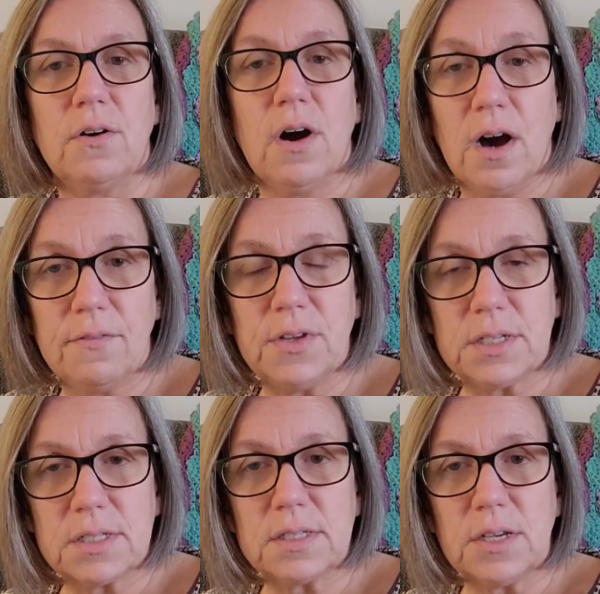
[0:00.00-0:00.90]

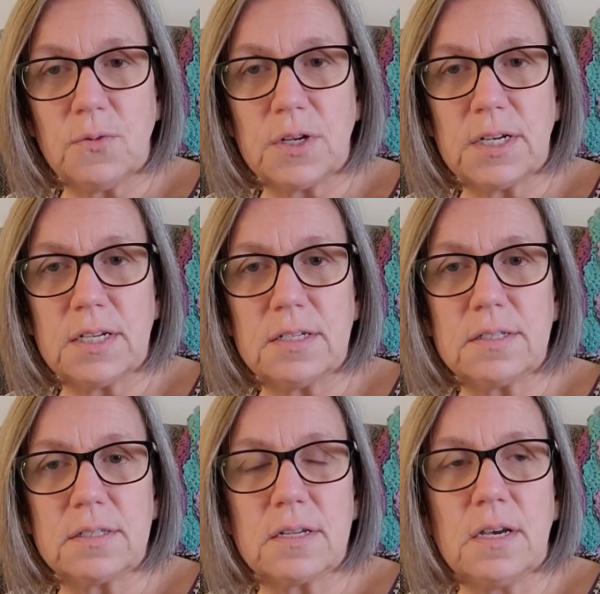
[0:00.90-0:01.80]
obviously what it
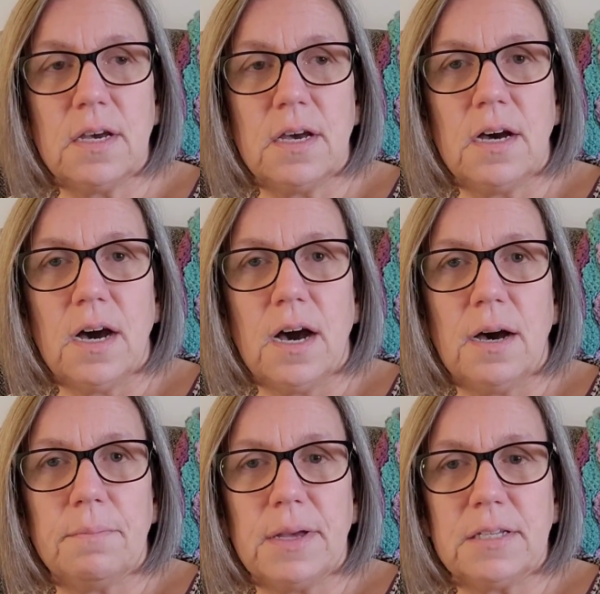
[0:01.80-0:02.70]
is.
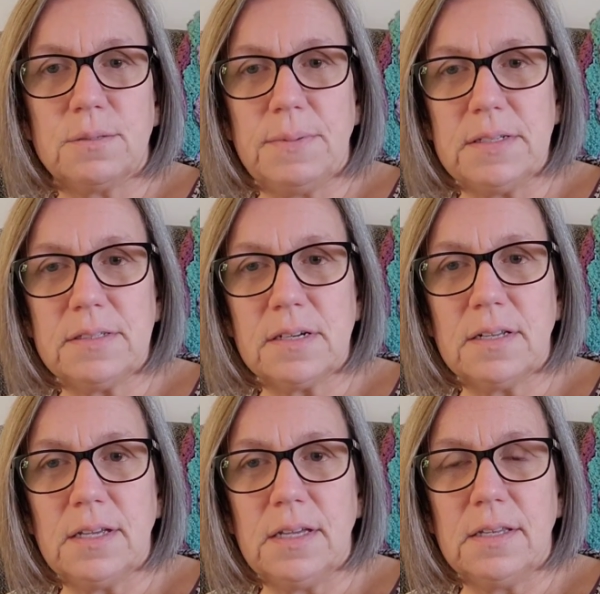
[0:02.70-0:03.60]
It's
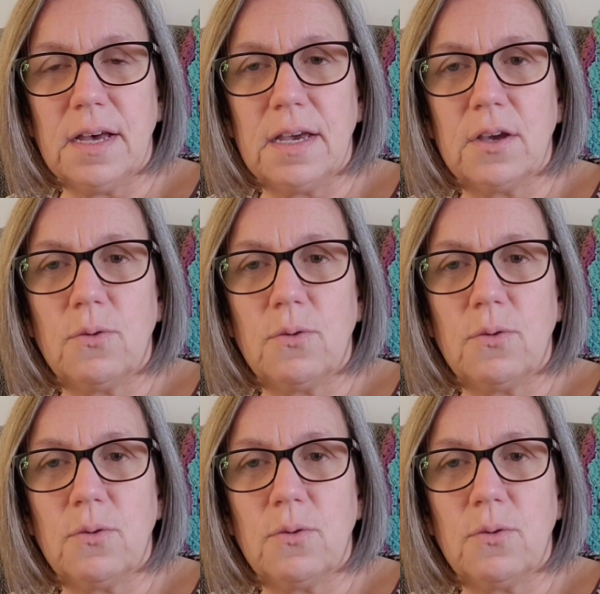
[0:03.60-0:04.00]
basically like